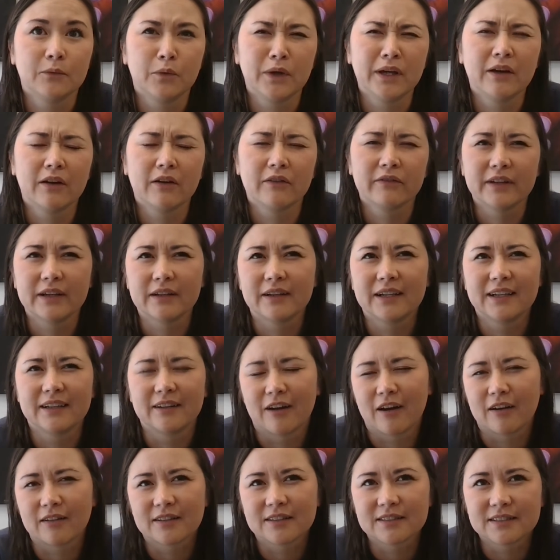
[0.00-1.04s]
we are very
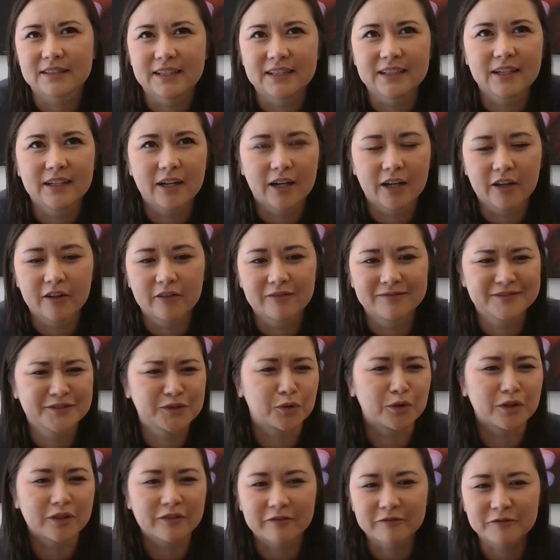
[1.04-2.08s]
cognizant of
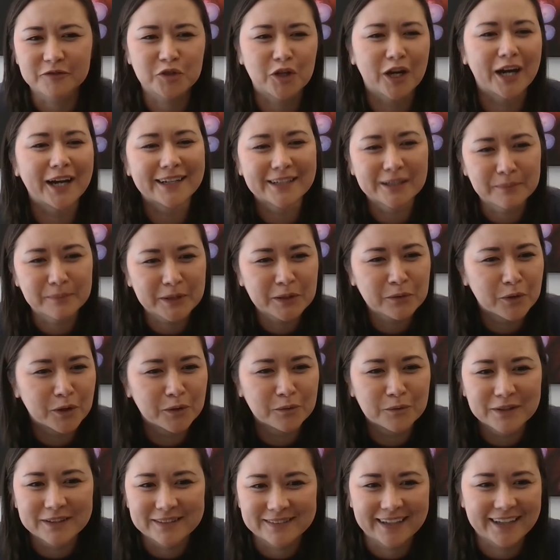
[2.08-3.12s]
sort of trying to be
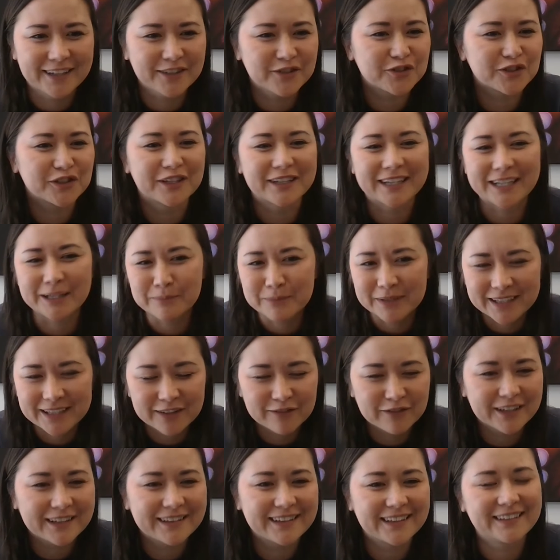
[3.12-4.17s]
one with nature, keeping
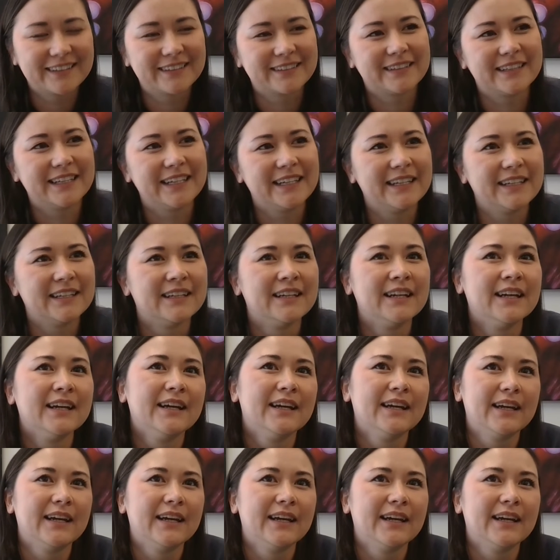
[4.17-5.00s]
everything clean,